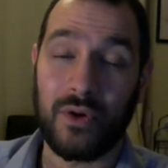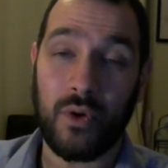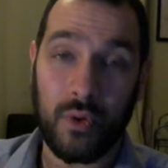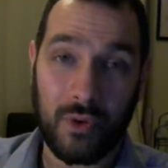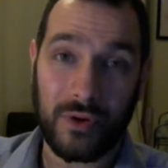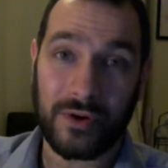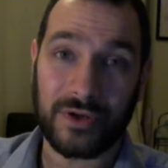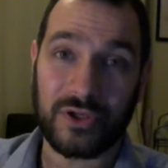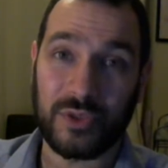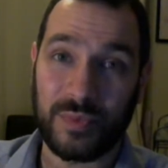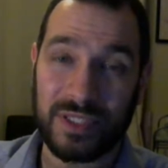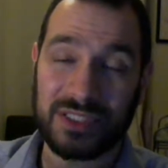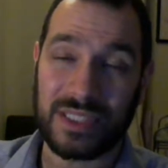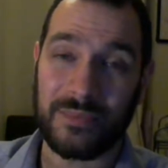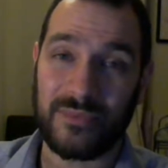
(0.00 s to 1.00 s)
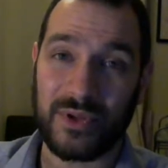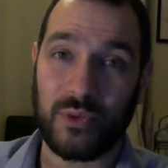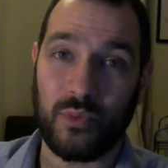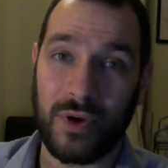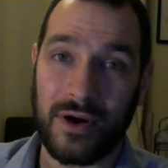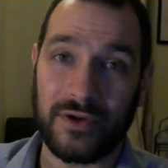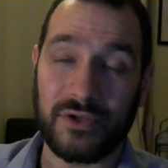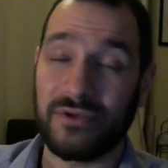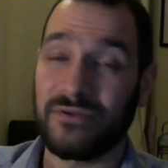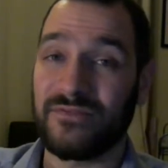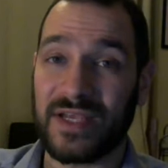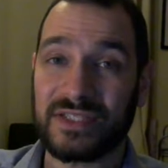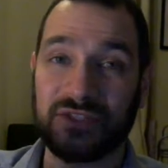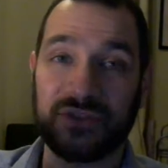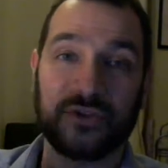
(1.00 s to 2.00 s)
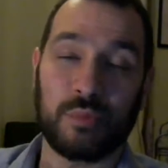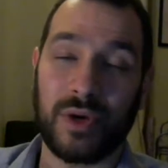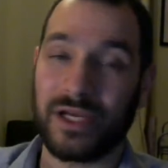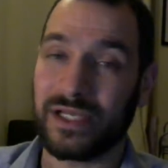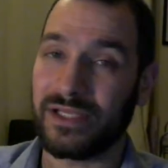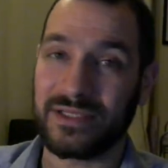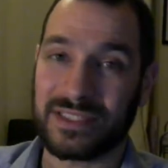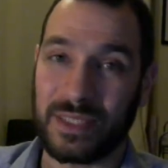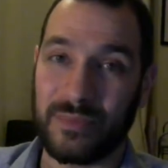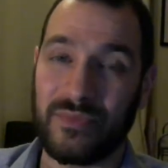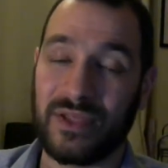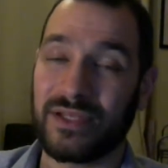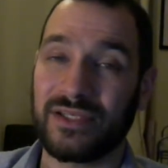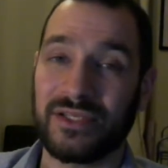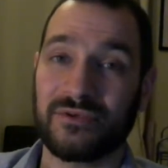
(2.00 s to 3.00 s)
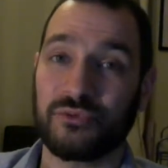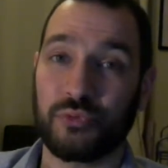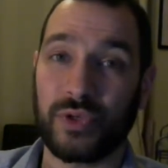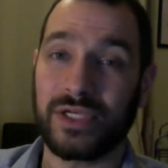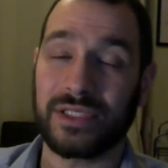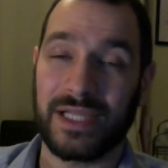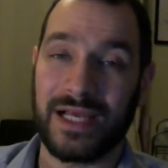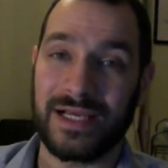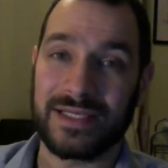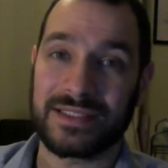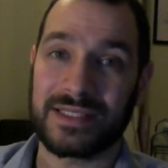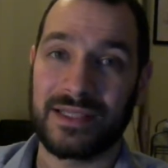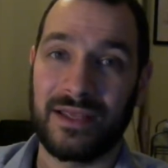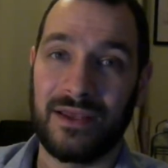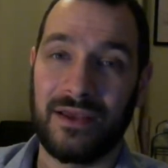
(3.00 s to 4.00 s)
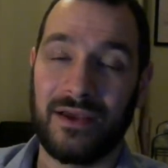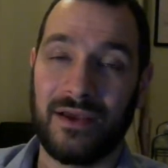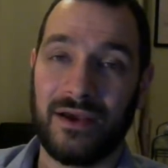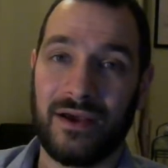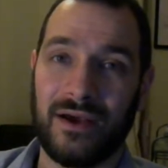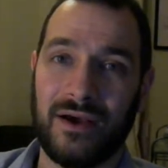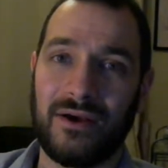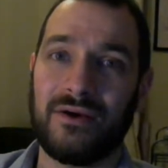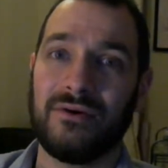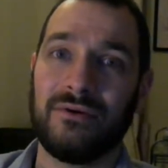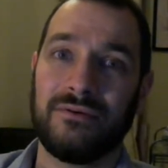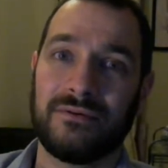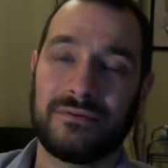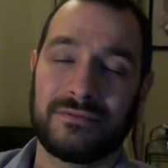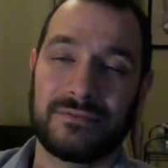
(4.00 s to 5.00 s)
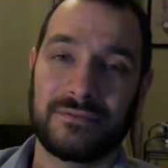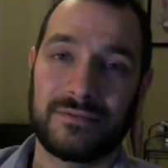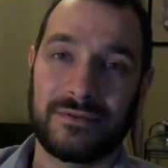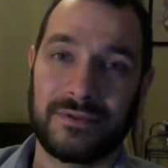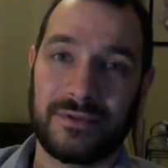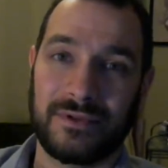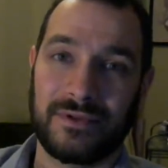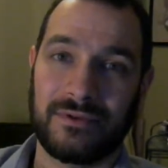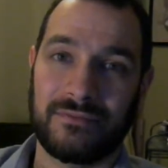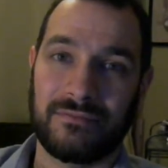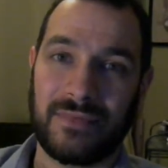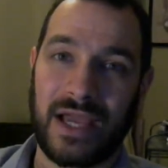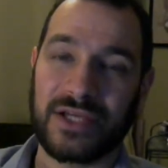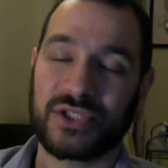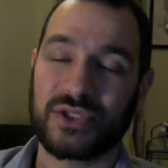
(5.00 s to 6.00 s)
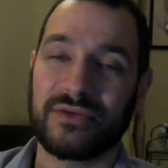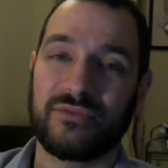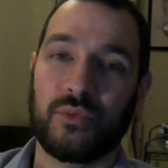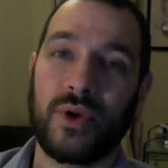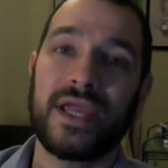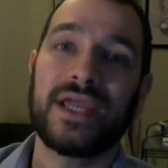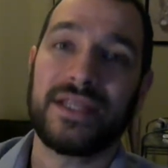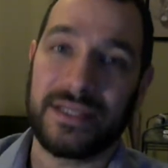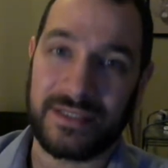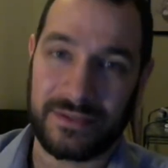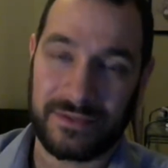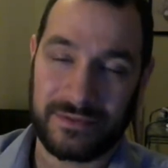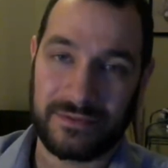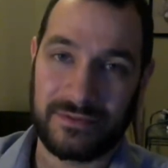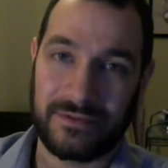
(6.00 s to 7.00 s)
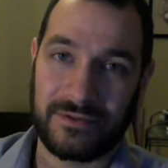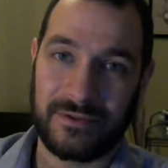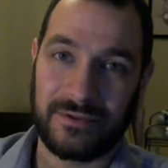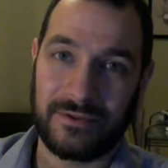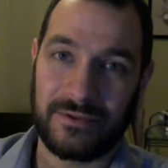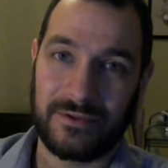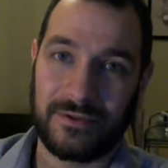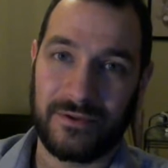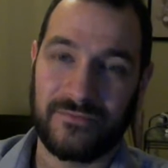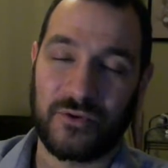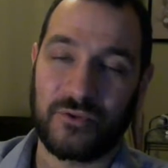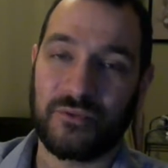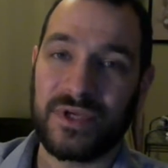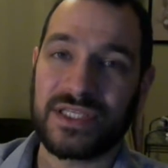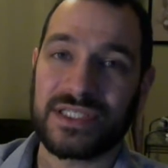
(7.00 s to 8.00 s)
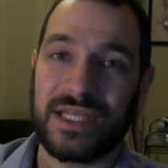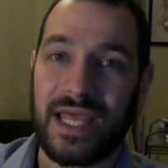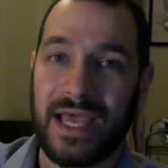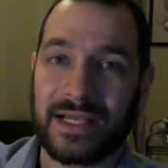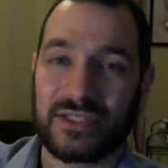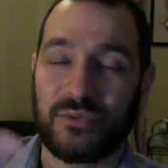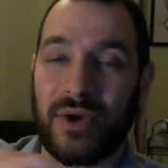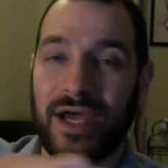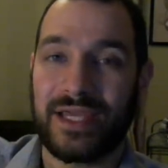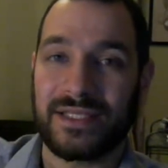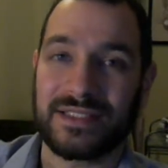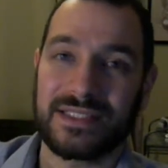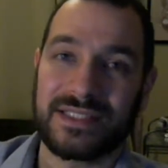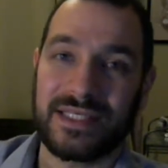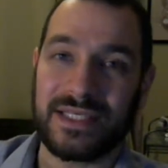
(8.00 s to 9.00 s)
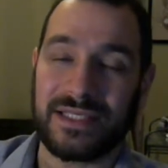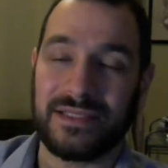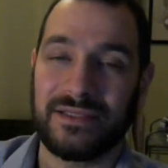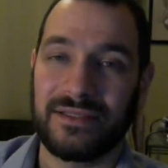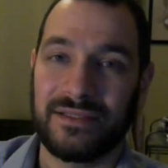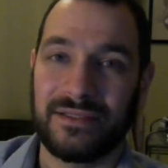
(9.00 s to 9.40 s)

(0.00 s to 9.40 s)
Or it could be something where you invested your money in something and didn't realize, oh, I should have waited for reason X, Y, and Z.